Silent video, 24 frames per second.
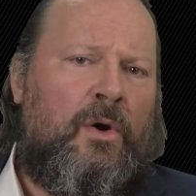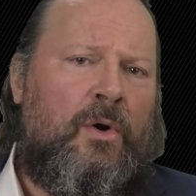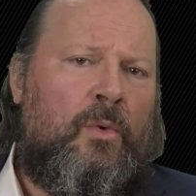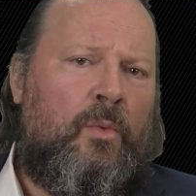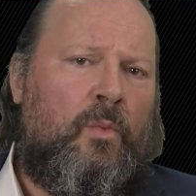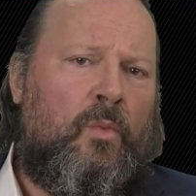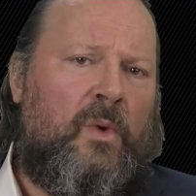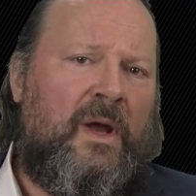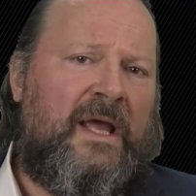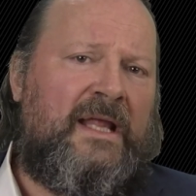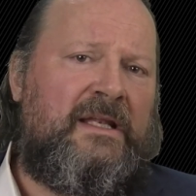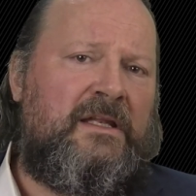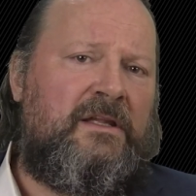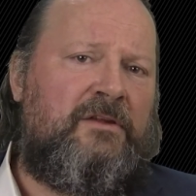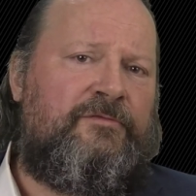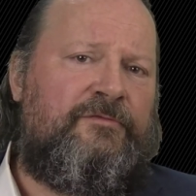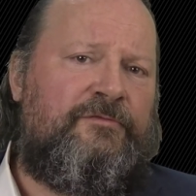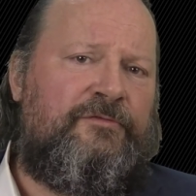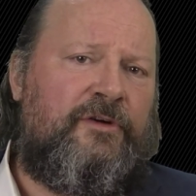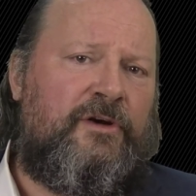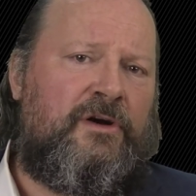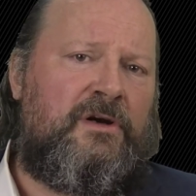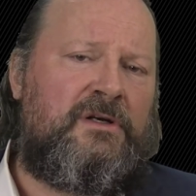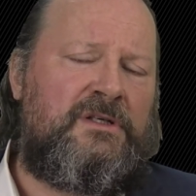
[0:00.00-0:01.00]
When the
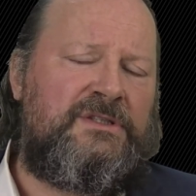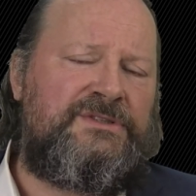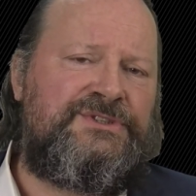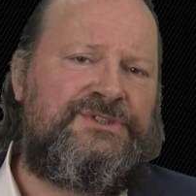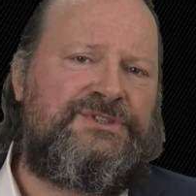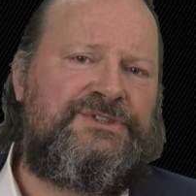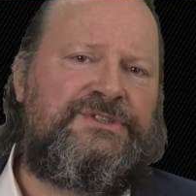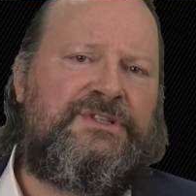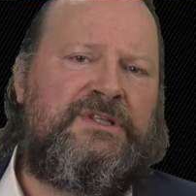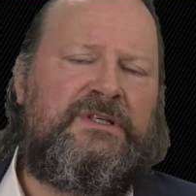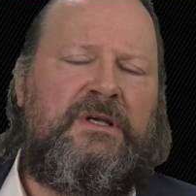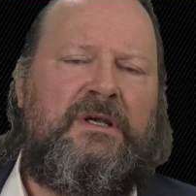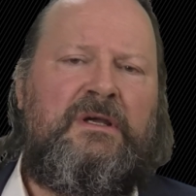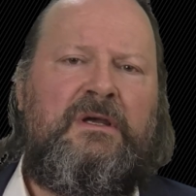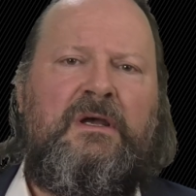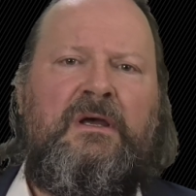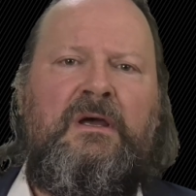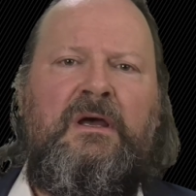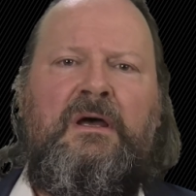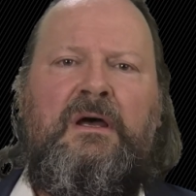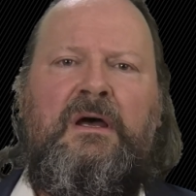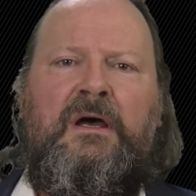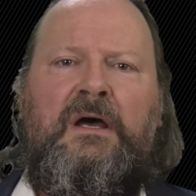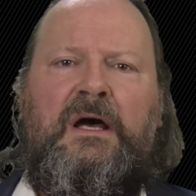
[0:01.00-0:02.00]
first
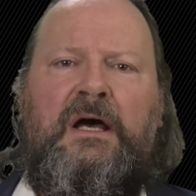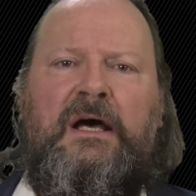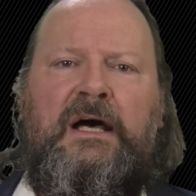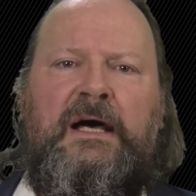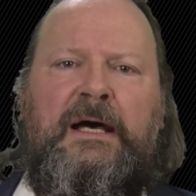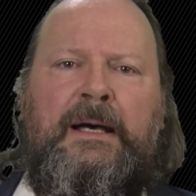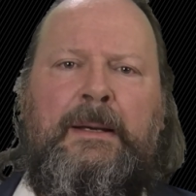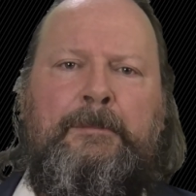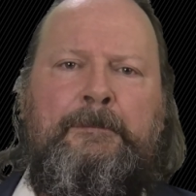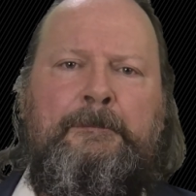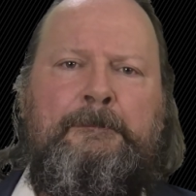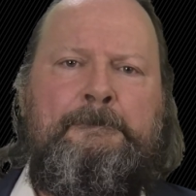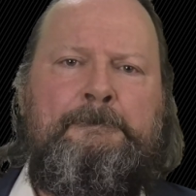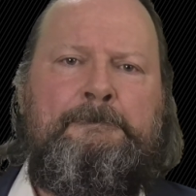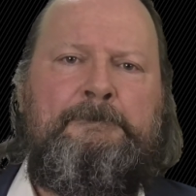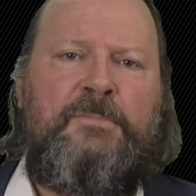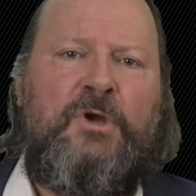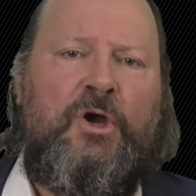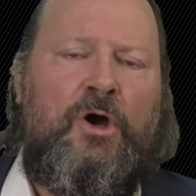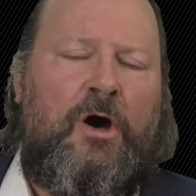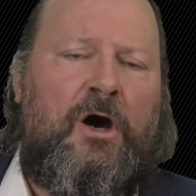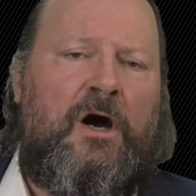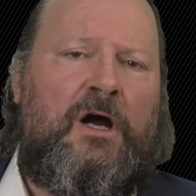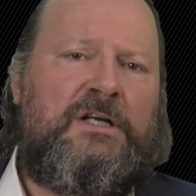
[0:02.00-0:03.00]

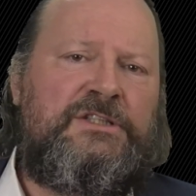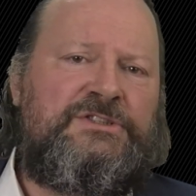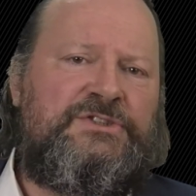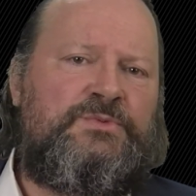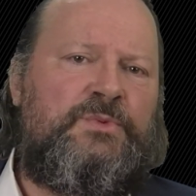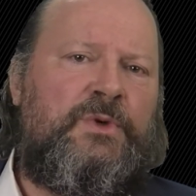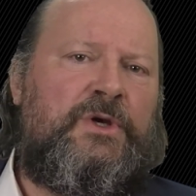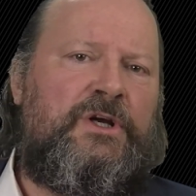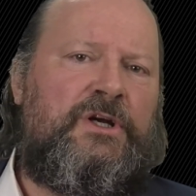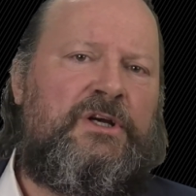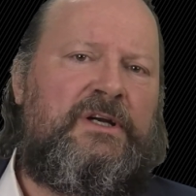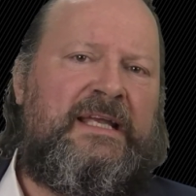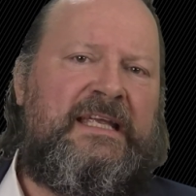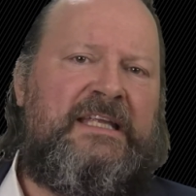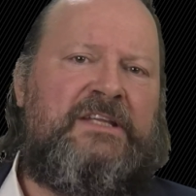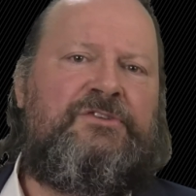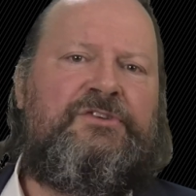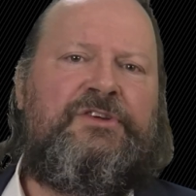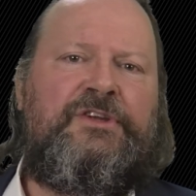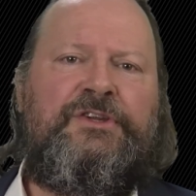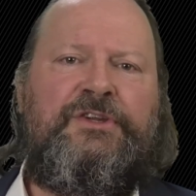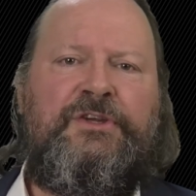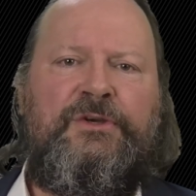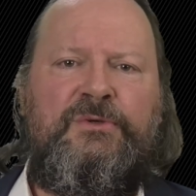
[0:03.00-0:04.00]
cars were
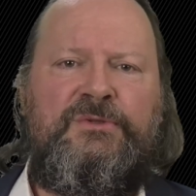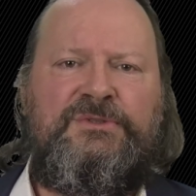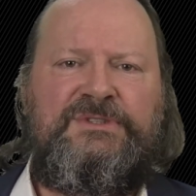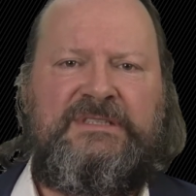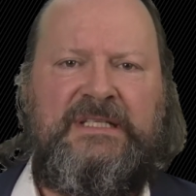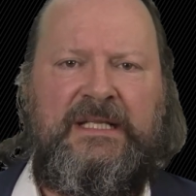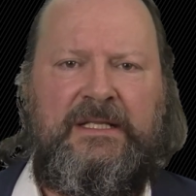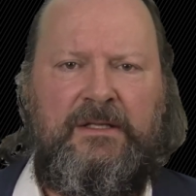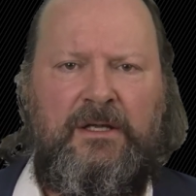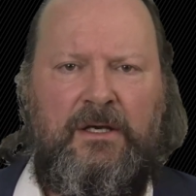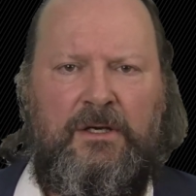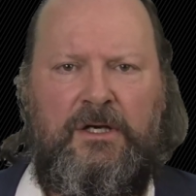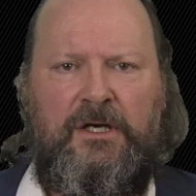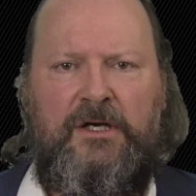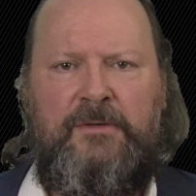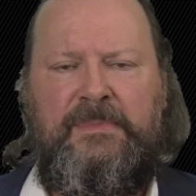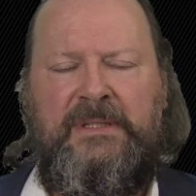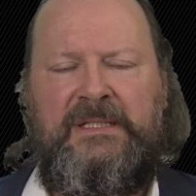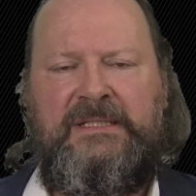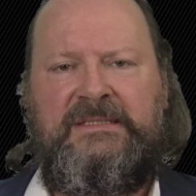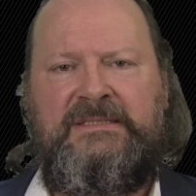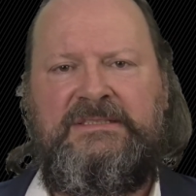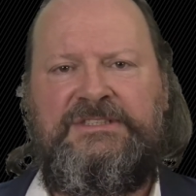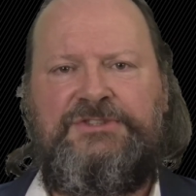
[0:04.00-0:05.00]
introduced in
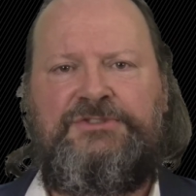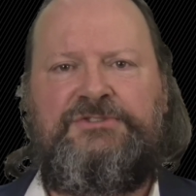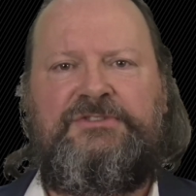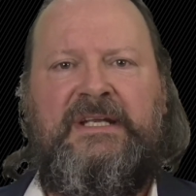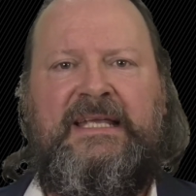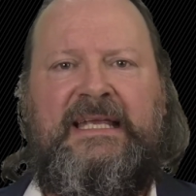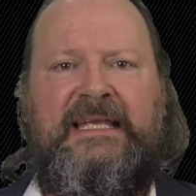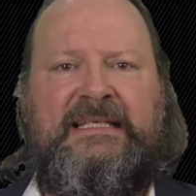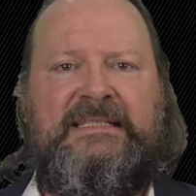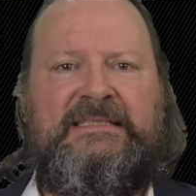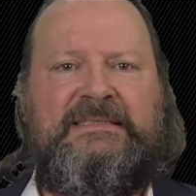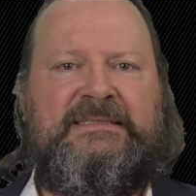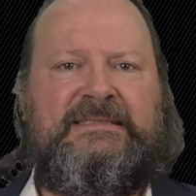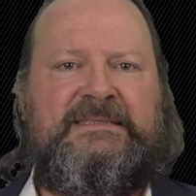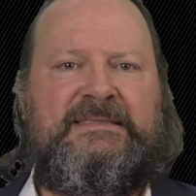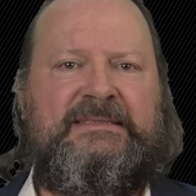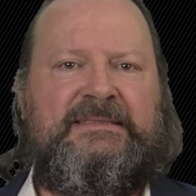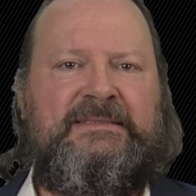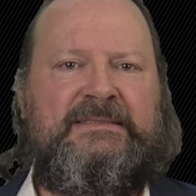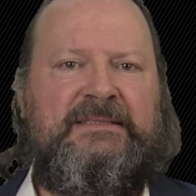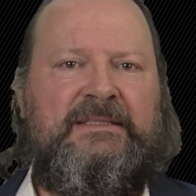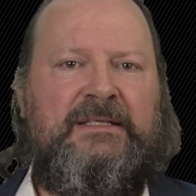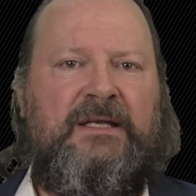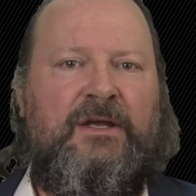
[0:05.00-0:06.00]
urban streets,
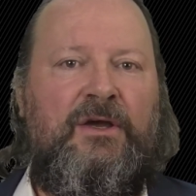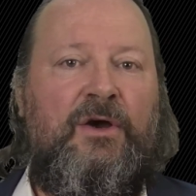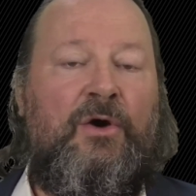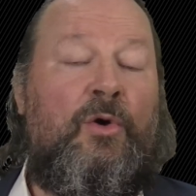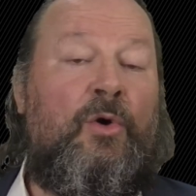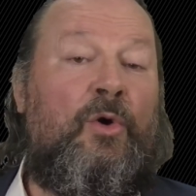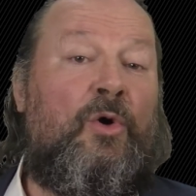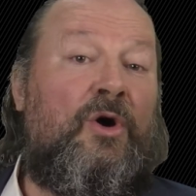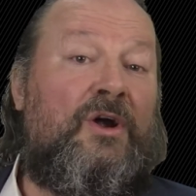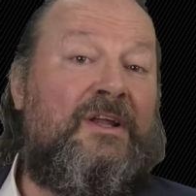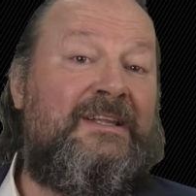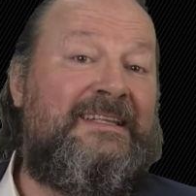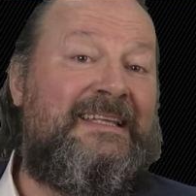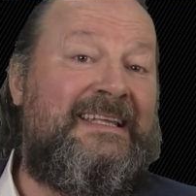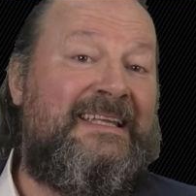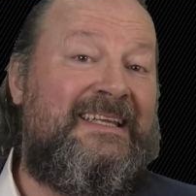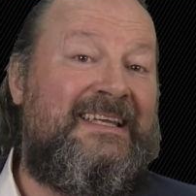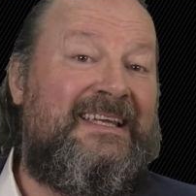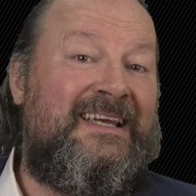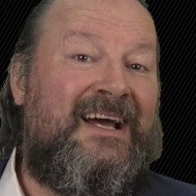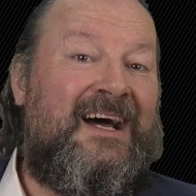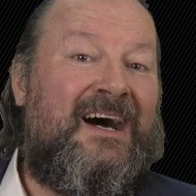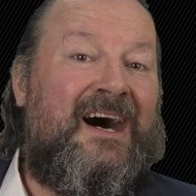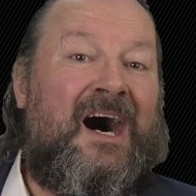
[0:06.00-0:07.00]
or
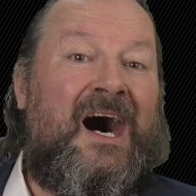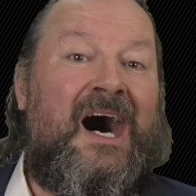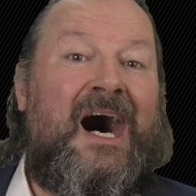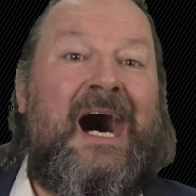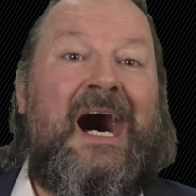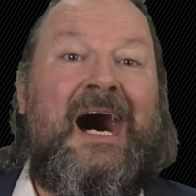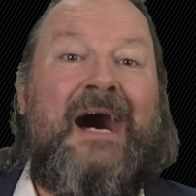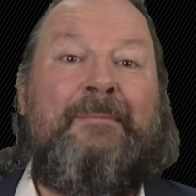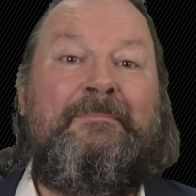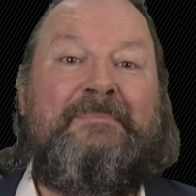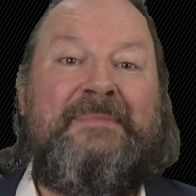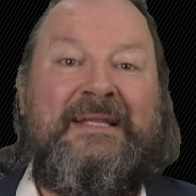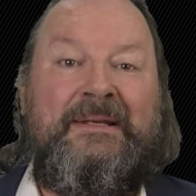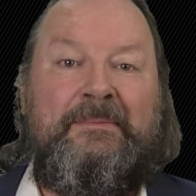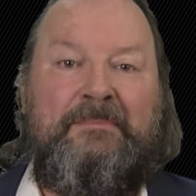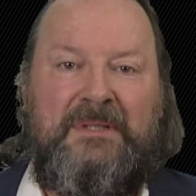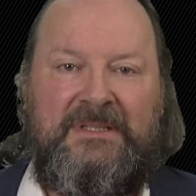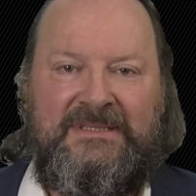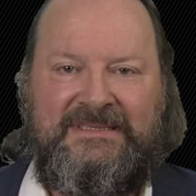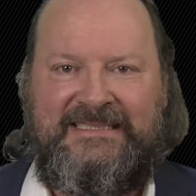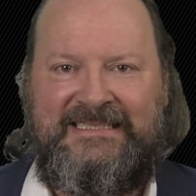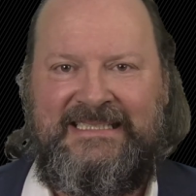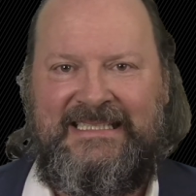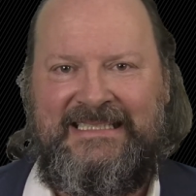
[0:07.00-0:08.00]
the
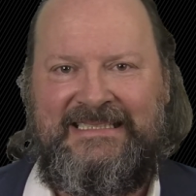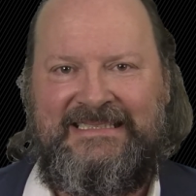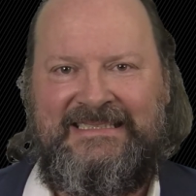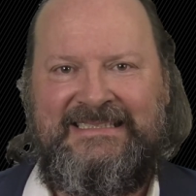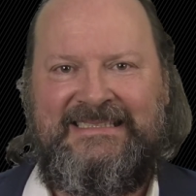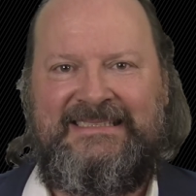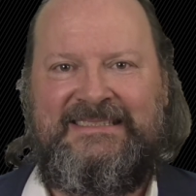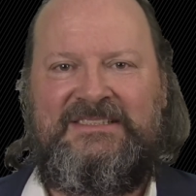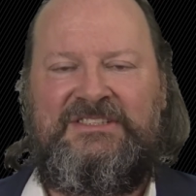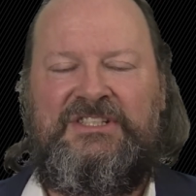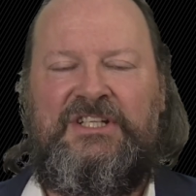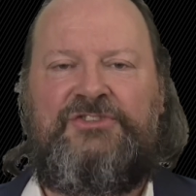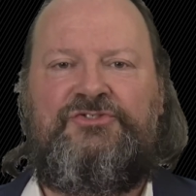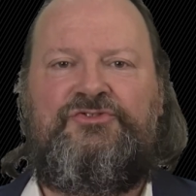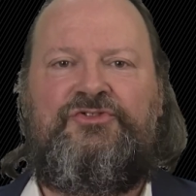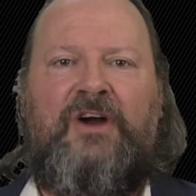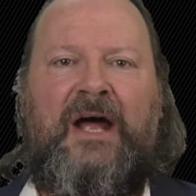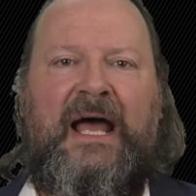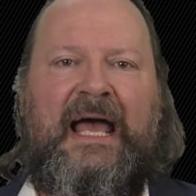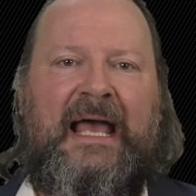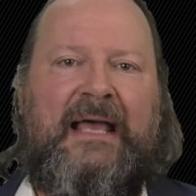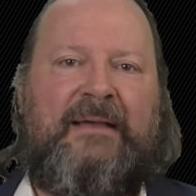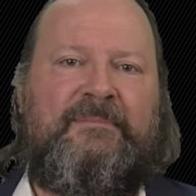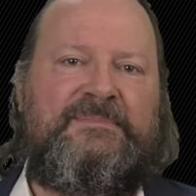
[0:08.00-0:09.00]
omnibuses, the
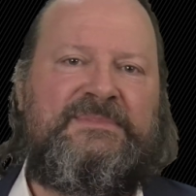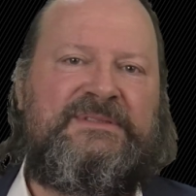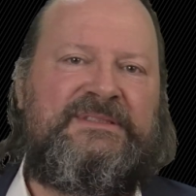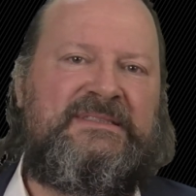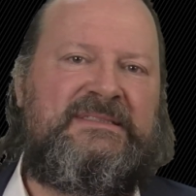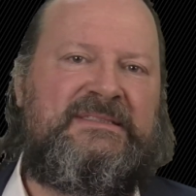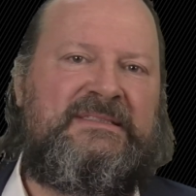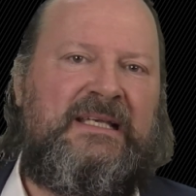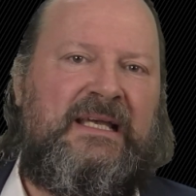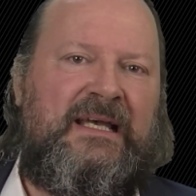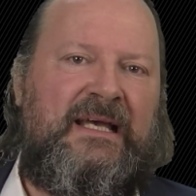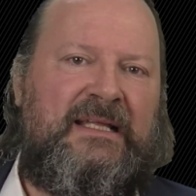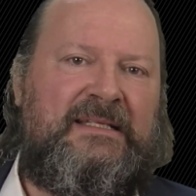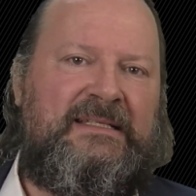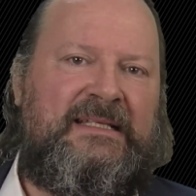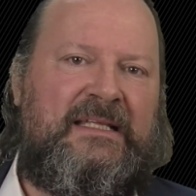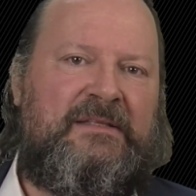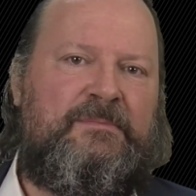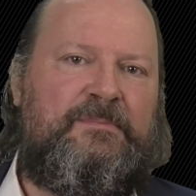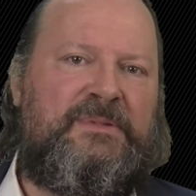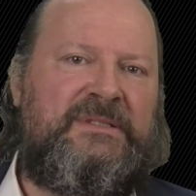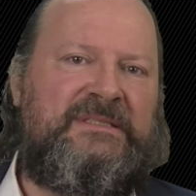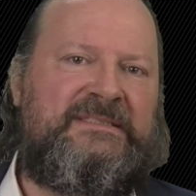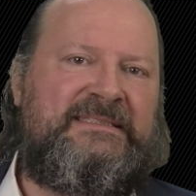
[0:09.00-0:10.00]
trams
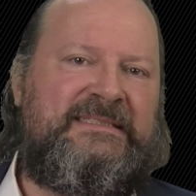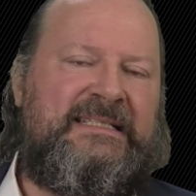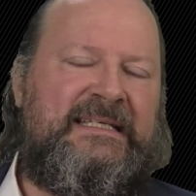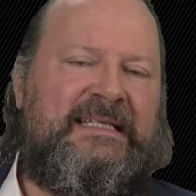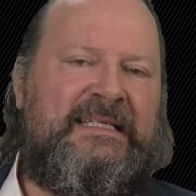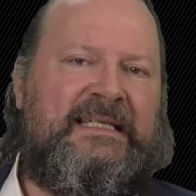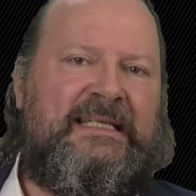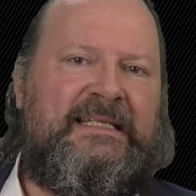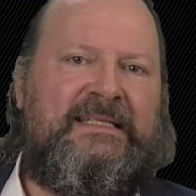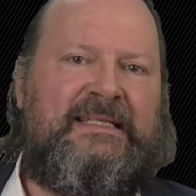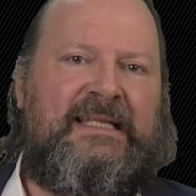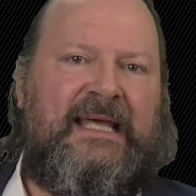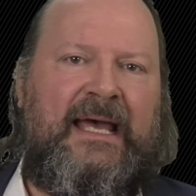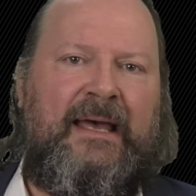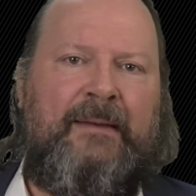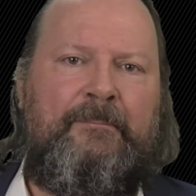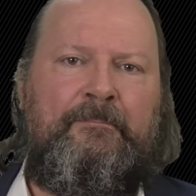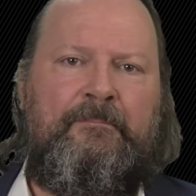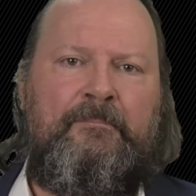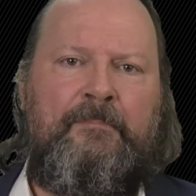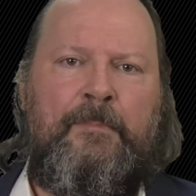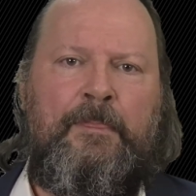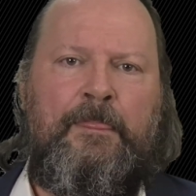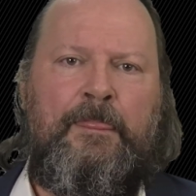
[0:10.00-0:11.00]
that preceded
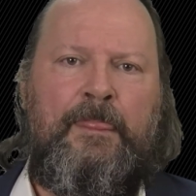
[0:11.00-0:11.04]
them,